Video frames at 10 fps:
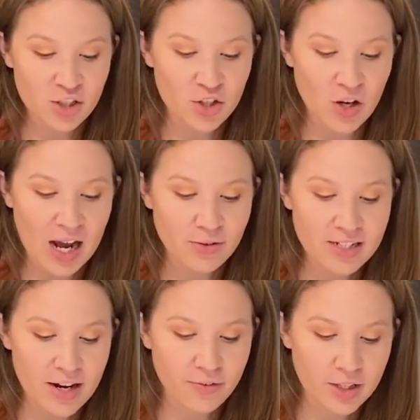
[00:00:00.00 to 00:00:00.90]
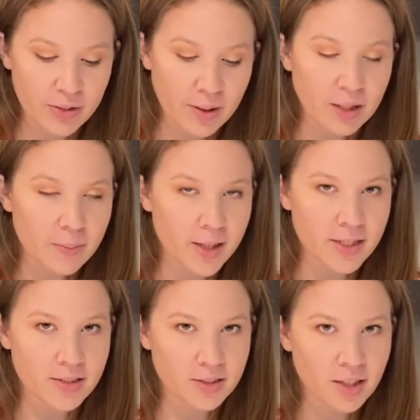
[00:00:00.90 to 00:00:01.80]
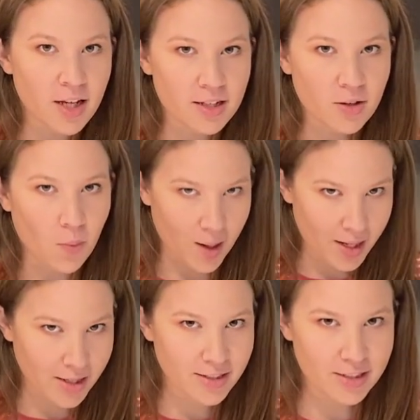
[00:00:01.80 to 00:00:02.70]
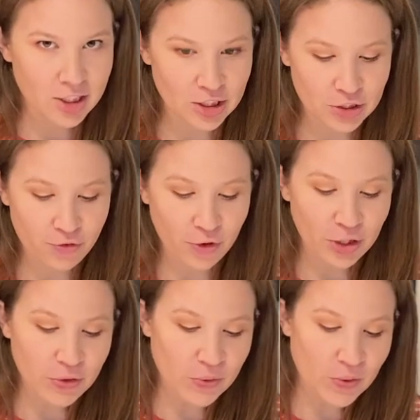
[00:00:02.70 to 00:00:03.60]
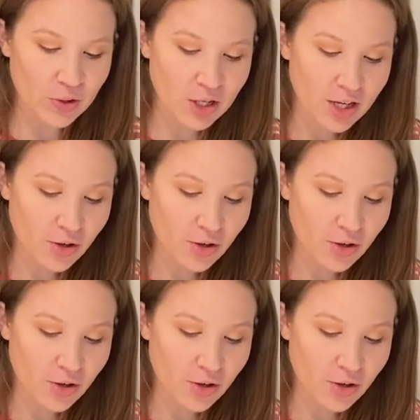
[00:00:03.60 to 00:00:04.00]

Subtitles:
So I would definitely recommend waiting until it's fully cool,